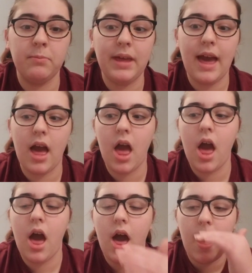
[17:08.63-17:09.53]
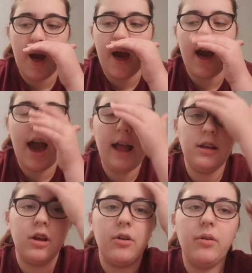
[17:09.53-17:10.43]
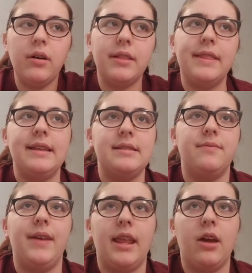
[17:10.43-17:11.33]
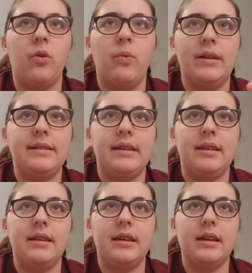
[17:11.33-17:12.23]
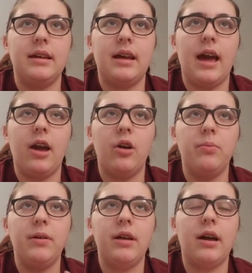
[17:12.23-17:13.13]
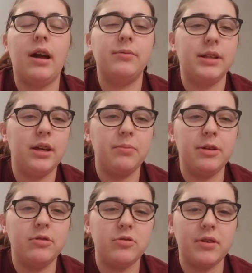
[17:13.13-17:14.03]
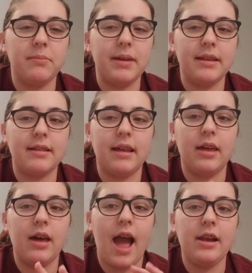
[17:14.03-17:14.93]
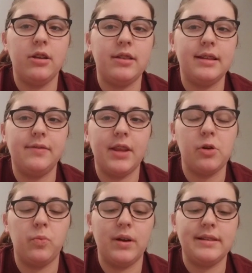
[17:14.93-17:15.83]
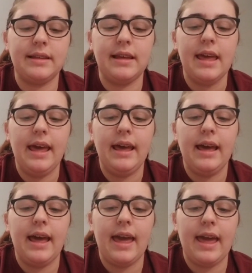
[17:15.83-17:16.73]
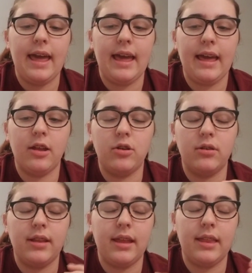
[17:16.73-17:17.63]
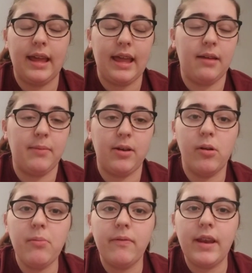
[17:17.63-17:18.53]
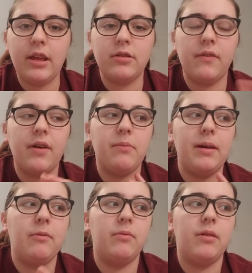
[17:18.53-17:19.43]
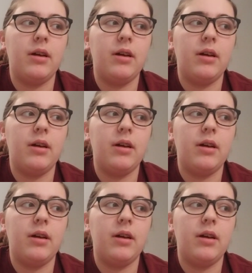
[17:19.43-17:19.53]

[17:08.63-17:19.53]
but yeah, I know this video wasn't. I hope I really hope you enjoyed it because I I this video wasn't a like any my normal videos I film. It